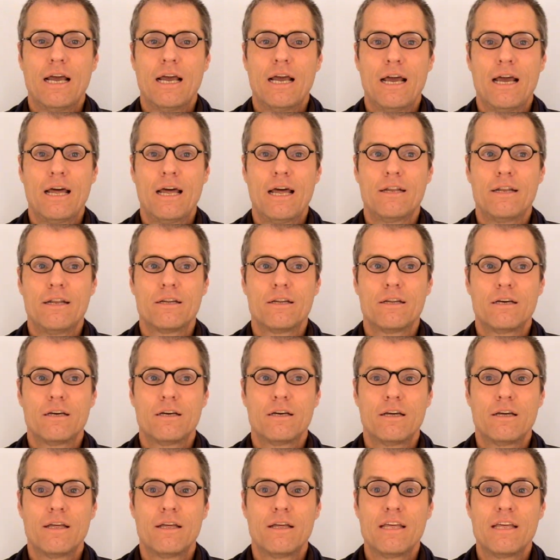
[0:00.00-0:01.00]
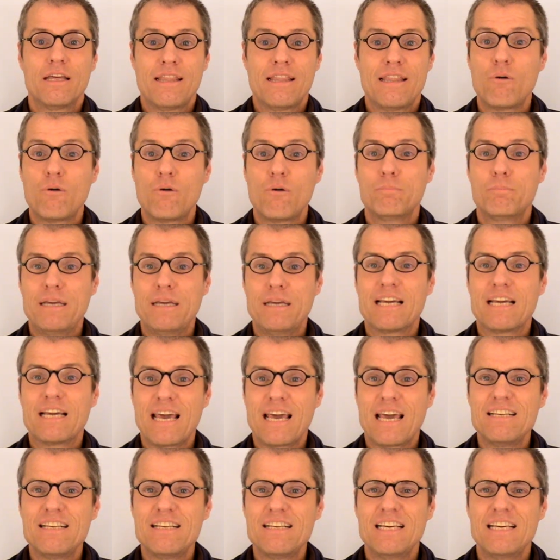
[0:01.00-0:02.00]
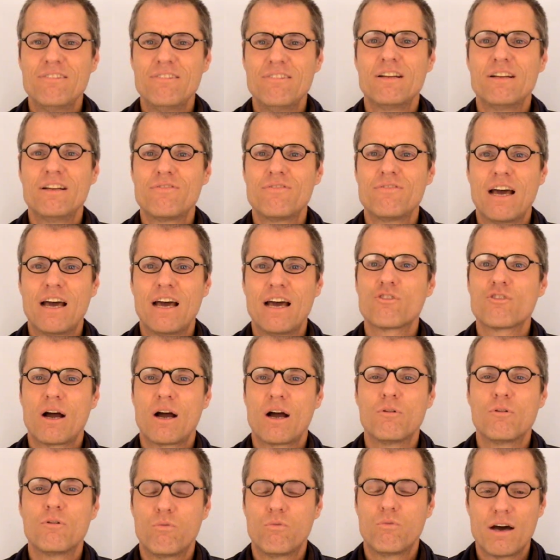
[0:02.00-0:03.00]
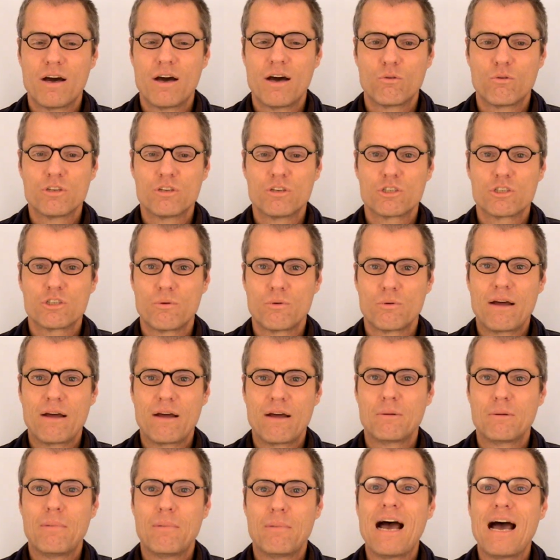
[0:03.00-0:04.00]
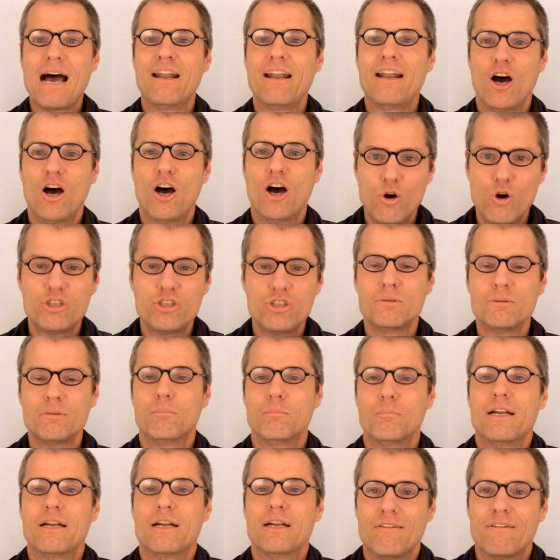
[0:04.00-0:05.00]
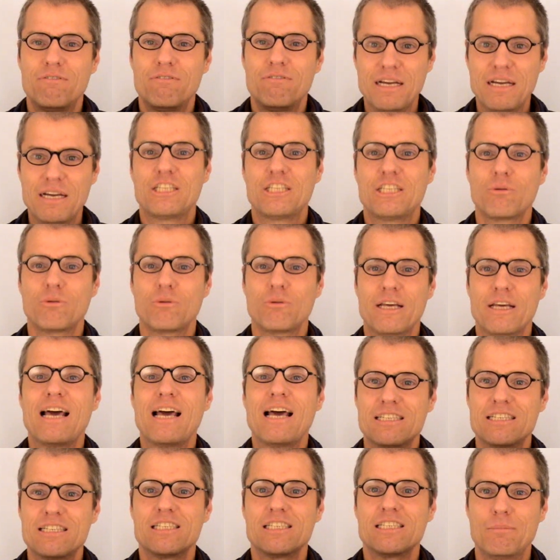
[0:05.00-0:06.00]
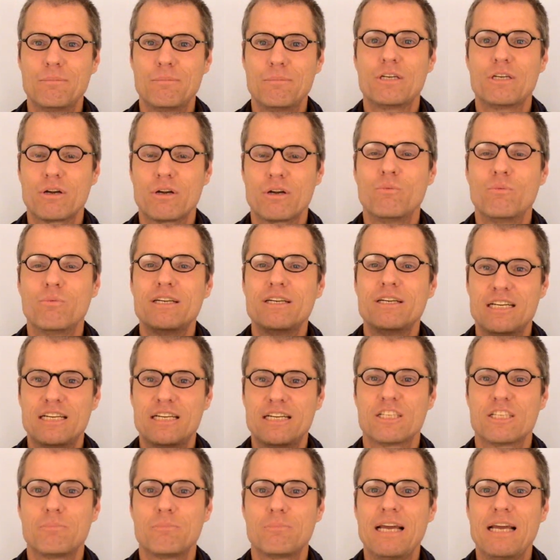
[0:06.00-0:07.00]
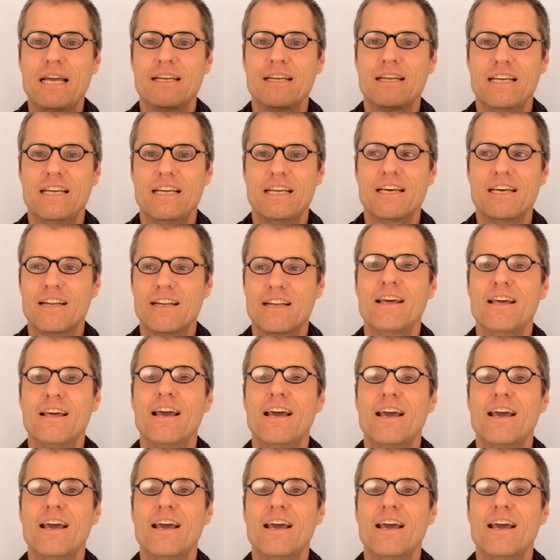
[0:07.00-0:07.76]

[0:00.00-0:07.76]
And that would be the case even if that drop of water was surrounded by an ocean, but eventually that symmetry would dissipate and end.